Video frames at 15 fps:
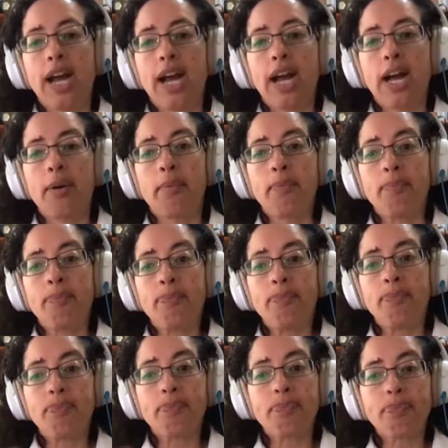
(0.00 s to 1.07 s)

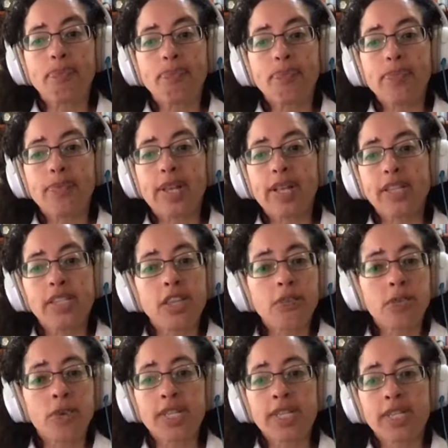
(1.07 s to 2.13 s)
Say,
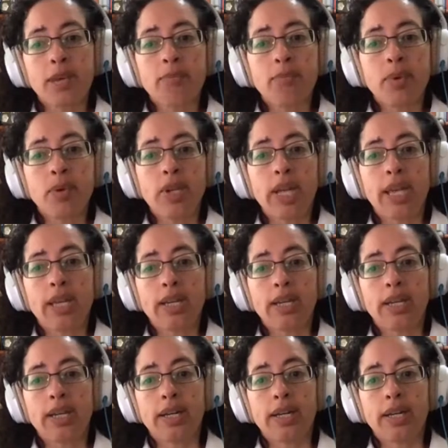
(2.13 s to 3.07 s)
for example, like